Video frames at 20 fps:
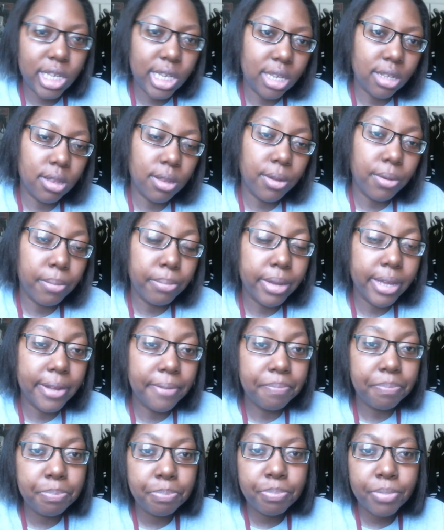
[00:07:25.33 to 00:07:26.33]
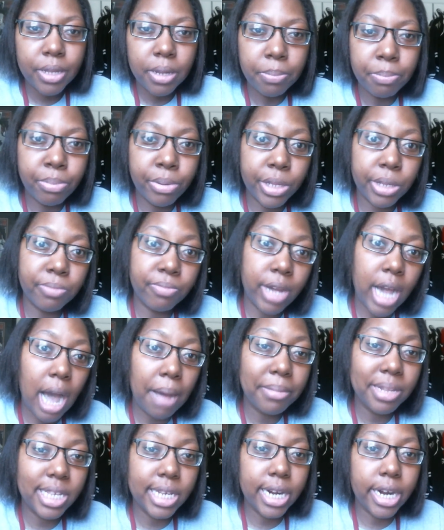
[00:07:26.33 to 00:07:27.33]
tick it a little bit, put some
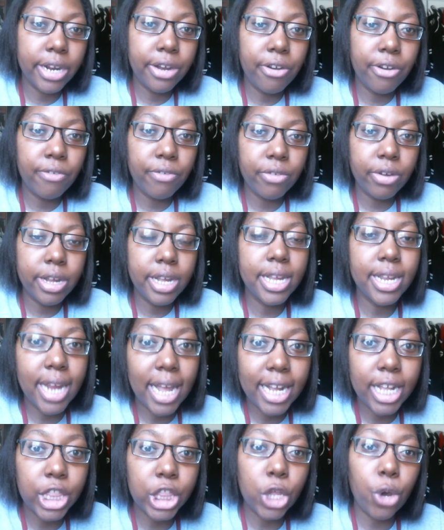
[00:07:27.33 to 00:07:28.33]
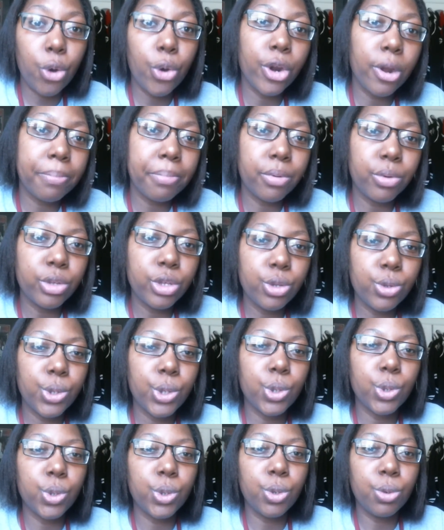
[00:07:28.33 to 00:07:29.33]
commentary over it, and I can throw it up on
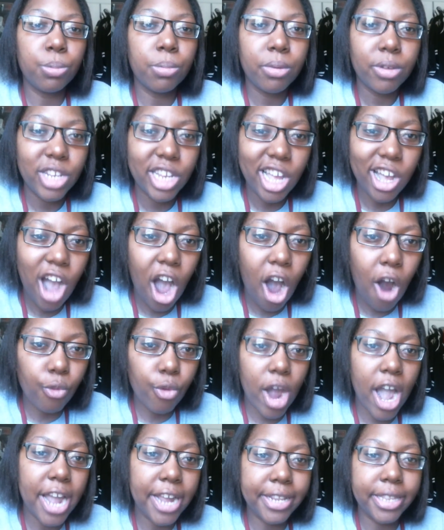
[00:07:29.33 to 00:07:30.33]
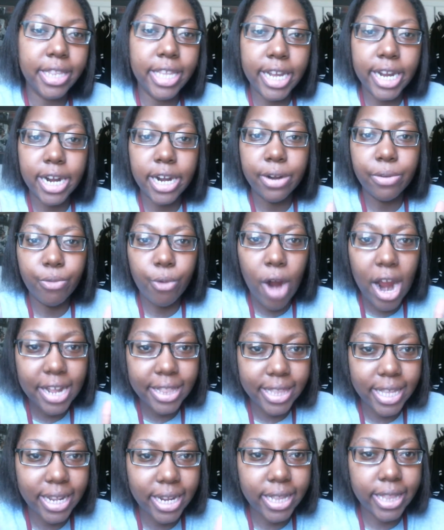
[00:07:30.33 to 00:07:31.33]
YouTube right there,
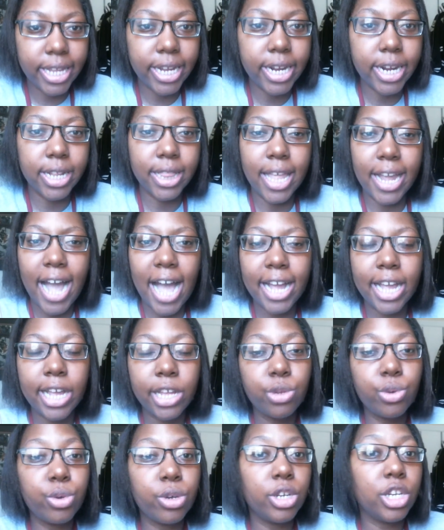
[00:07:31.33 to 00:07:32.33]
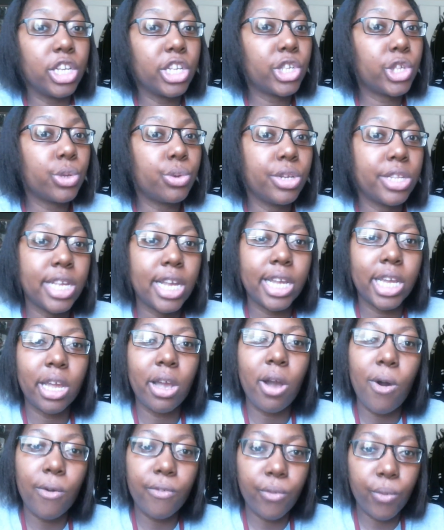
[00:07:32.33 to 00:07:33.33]
right then and there. Like I can do it as soon as I
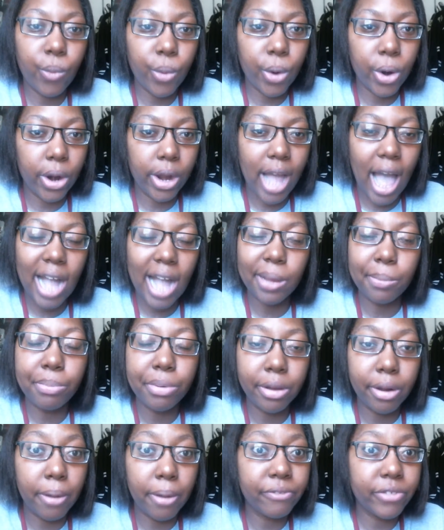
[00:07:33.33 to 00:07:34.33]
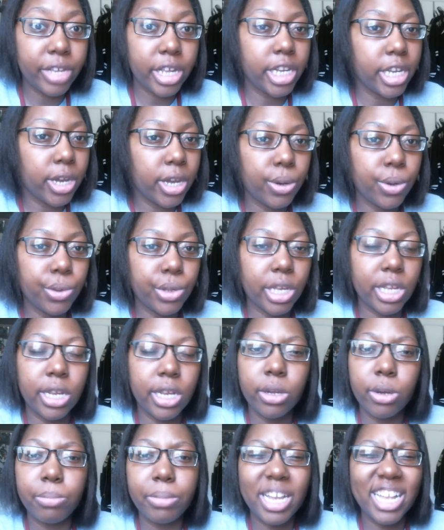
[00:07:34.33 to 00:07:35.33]
get home from work. I can put up videos, and
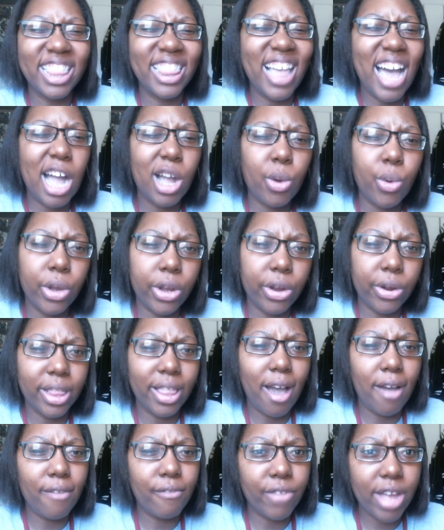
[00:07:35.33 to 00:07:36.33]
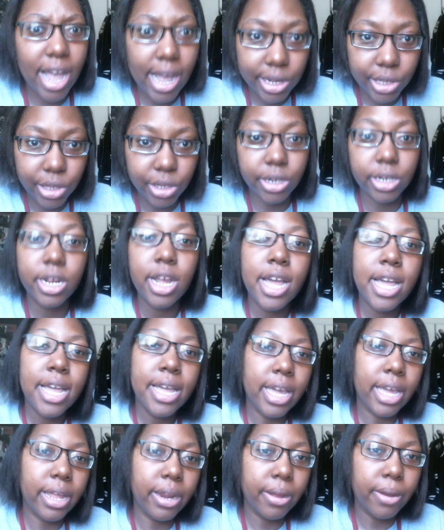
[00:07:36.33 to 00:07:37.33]
it'll be a lot quicker, a lot faster,
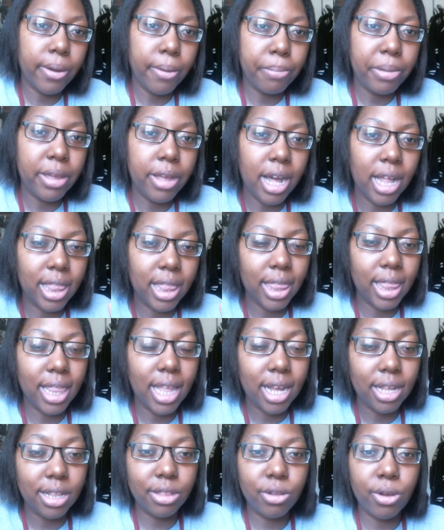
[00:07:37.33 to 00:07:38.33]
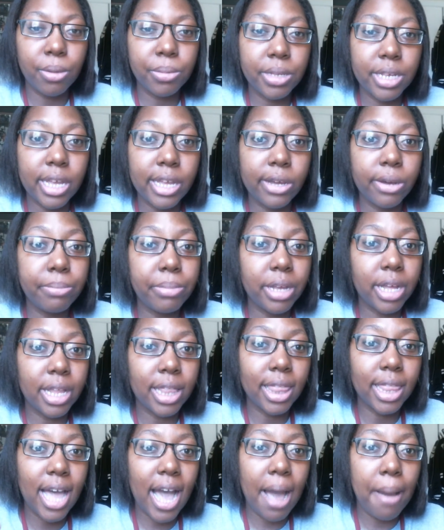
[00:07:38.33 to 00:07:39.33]
and it'll be a, you know what I'm saying? It'll be a
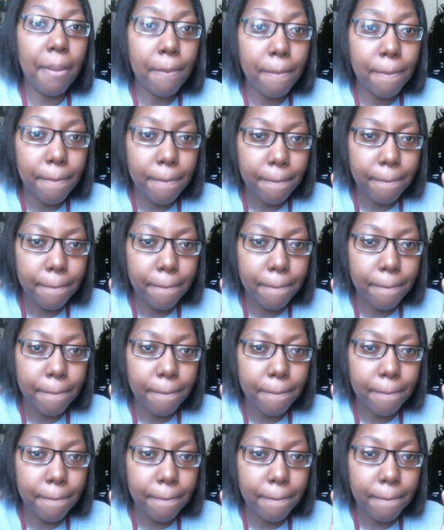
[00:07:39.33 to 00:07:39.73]
lot